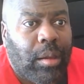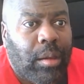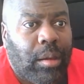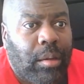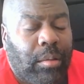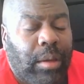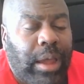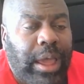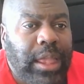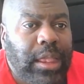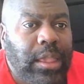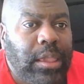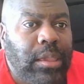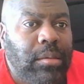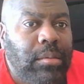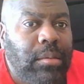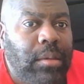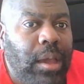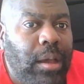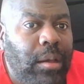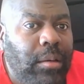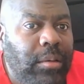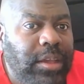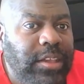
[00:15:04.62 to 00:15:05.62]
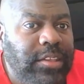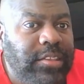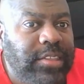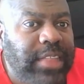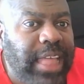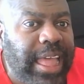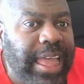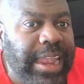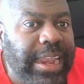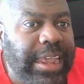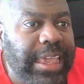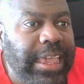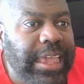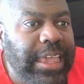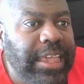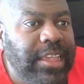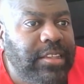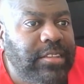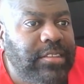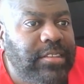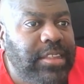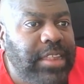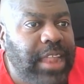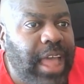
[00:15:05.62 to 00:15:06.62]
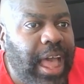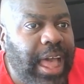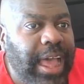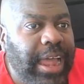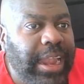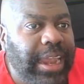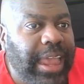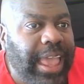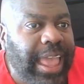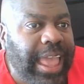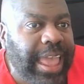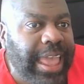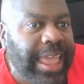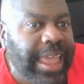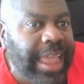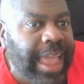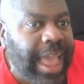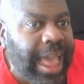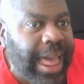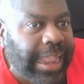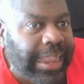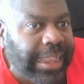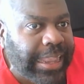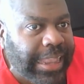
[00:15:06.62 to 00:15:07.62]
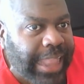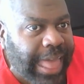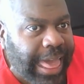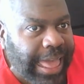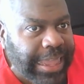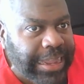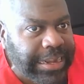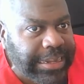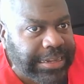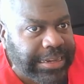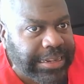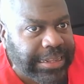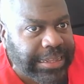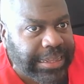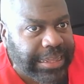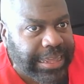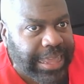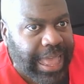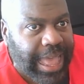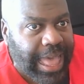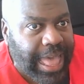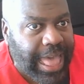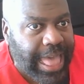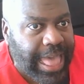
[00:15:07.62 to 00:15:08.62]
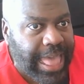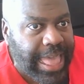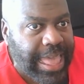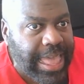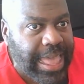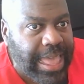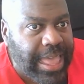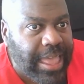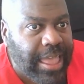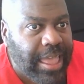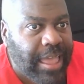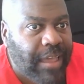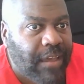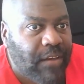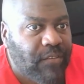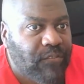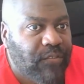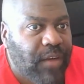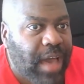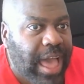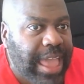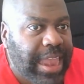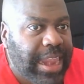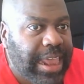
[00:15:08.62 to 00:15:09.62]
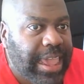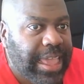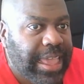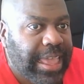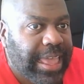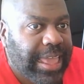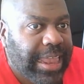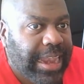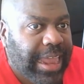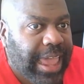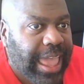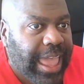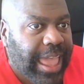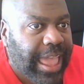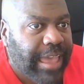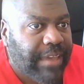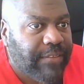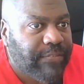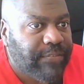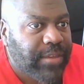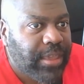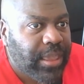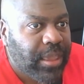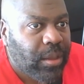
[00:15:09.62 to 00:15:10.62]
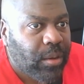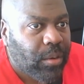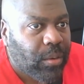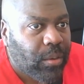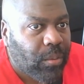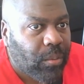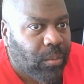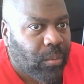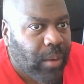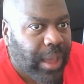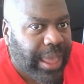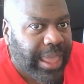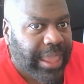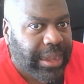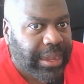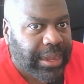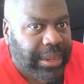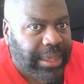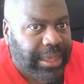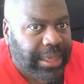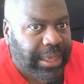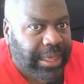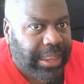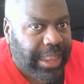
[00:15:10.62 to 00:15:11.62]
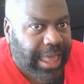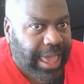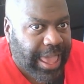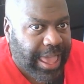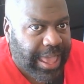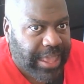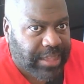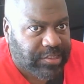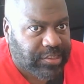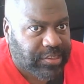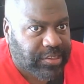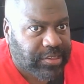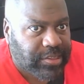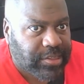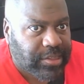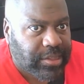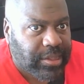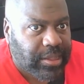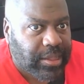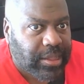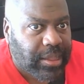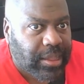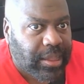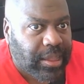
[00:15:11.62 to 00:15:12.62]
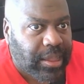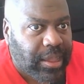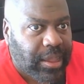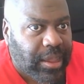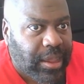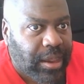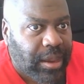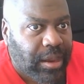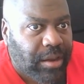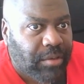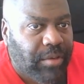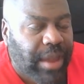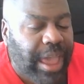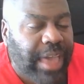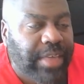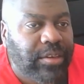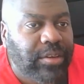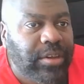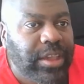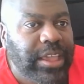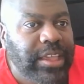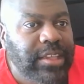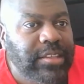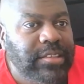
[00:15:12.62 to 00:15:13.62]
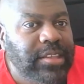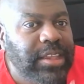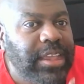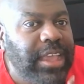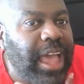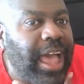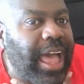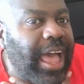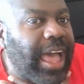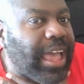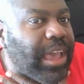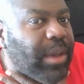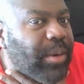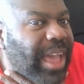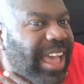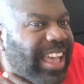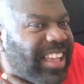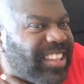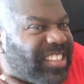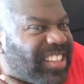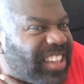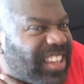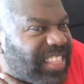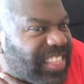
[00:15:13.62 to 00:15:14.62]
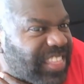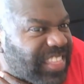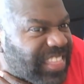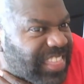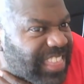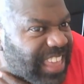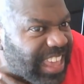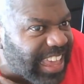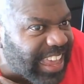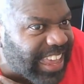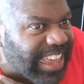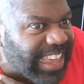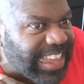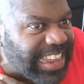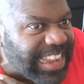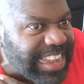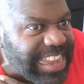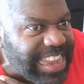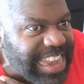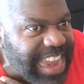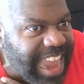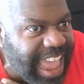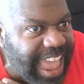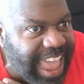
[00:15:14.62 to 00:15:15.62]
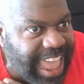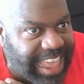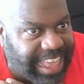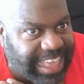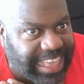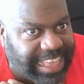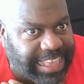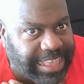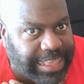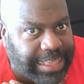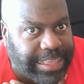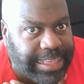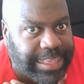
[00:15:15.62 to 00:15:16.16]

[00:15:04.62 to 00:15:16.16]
right, you notice that he's not a light guy fighting in a heavy weight class. Rather, he's a guy who has a thick neck.